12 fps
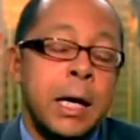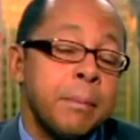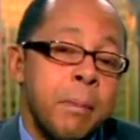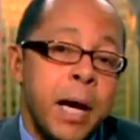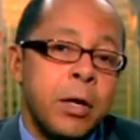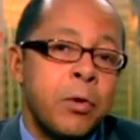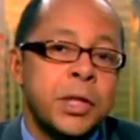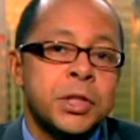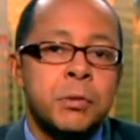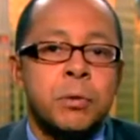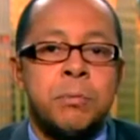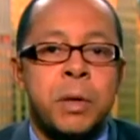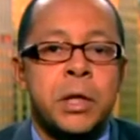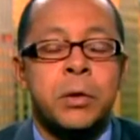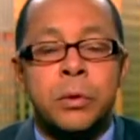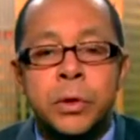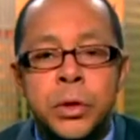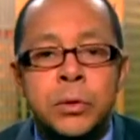I, my question would be,
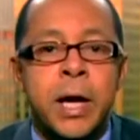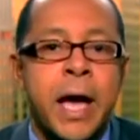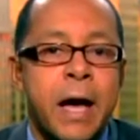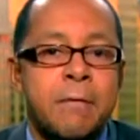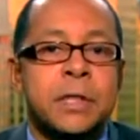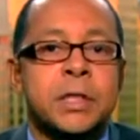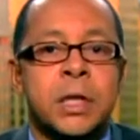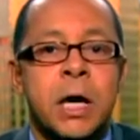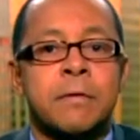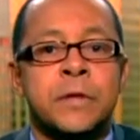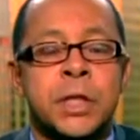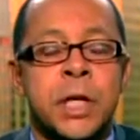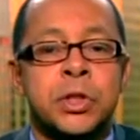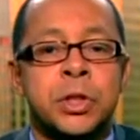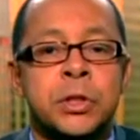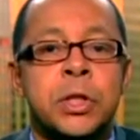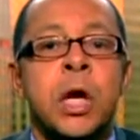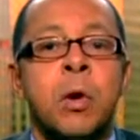who are you to have these
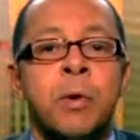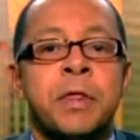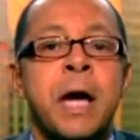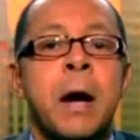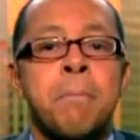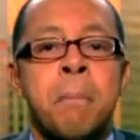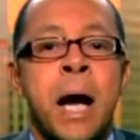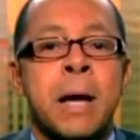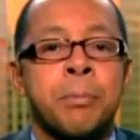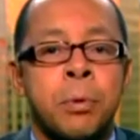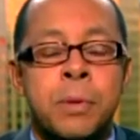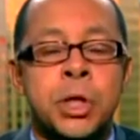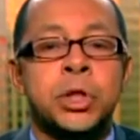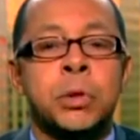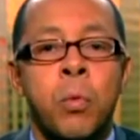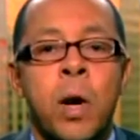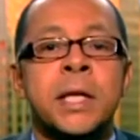conversations without my permission?